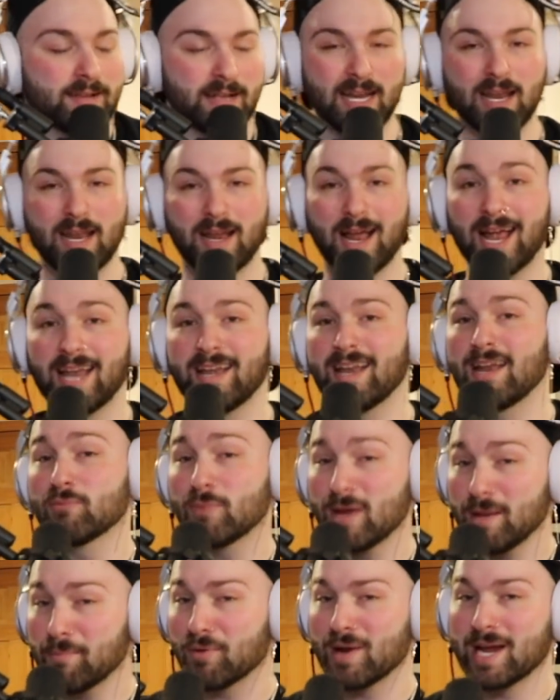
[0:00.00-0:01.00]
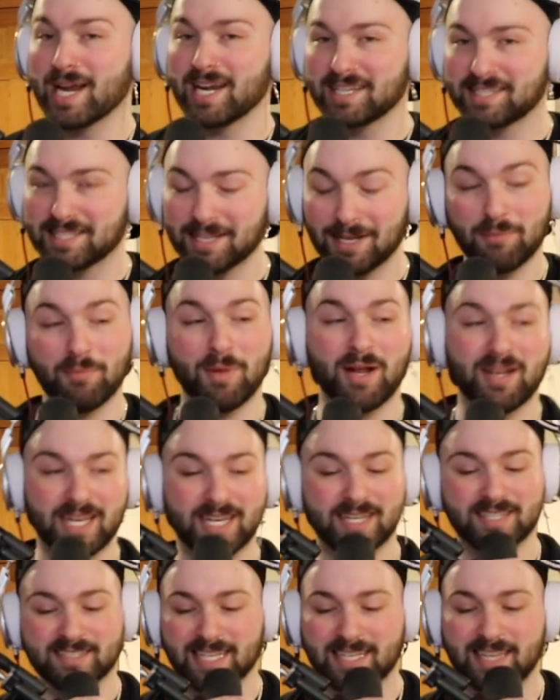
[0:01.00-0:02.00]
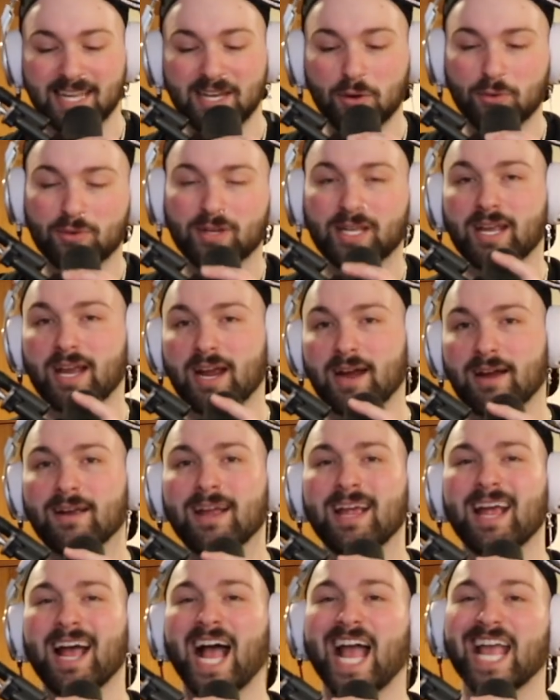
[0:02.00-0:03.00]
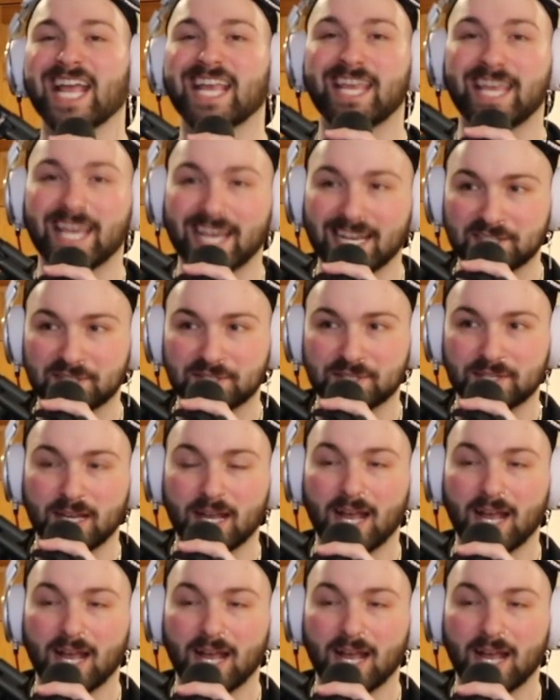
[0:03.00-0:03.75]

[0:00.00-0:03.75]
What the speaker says: And we bring in a ton of money, and it's like they don't care. I get